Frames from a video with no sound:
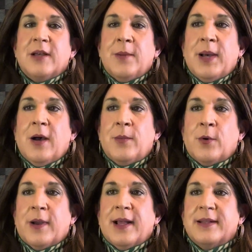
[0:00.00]
about
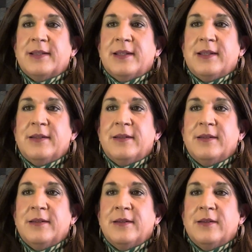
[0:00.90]
morality
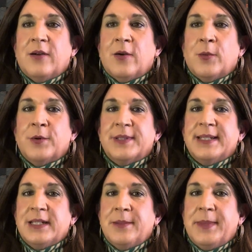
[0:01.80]
are more
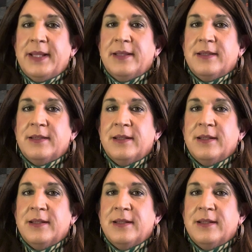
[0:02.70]
sentiments.